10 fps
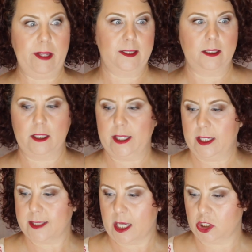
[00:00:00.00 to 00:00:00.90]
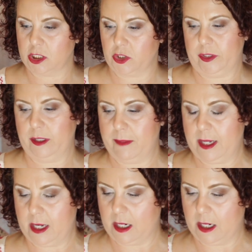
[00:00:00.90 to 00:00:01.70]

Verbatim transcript: basically, is how she treated me.